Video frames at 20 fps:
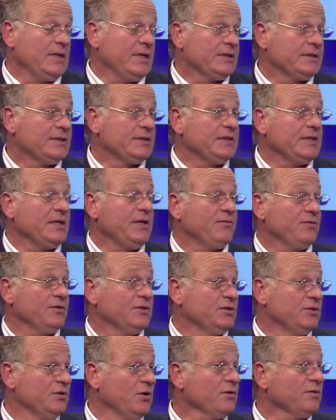if
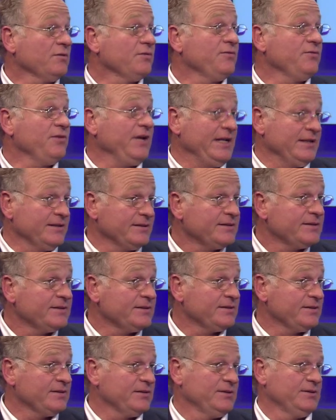it's not
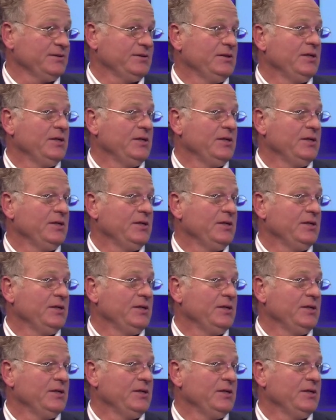fenced,